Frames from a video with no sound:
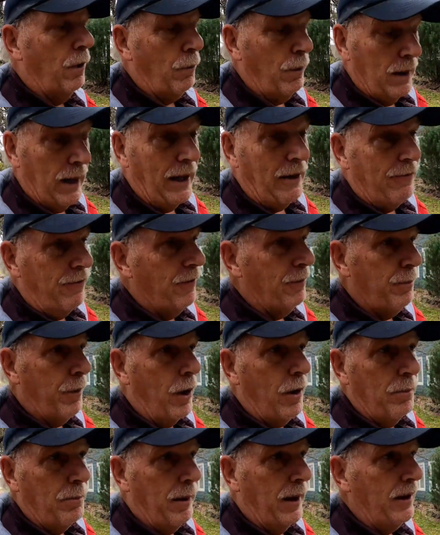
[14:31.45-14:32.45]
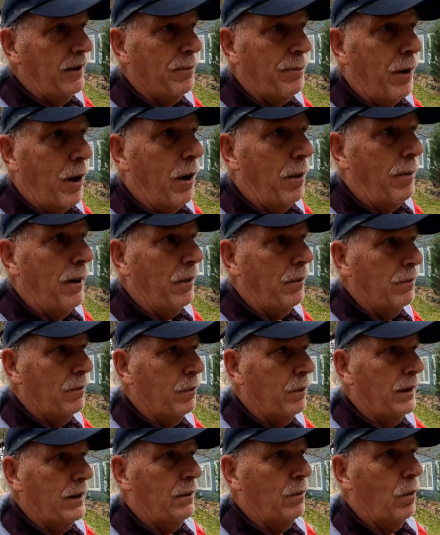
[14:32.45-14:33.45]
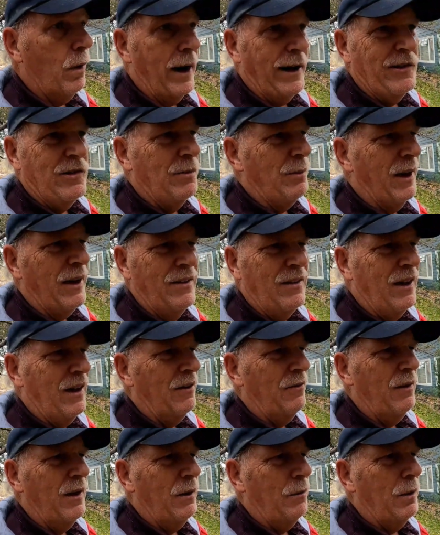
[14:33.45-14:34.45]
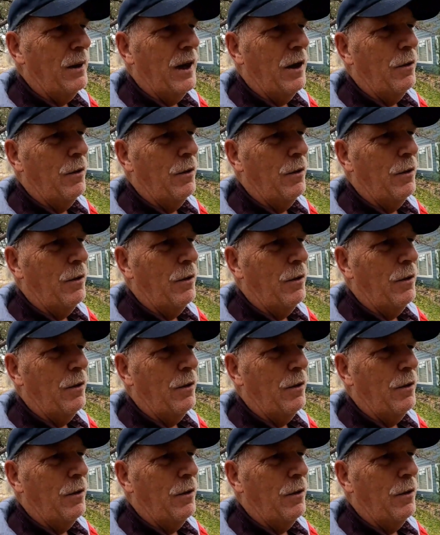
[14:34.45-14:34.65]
You know, we like football and baseball, but we watch them on TV.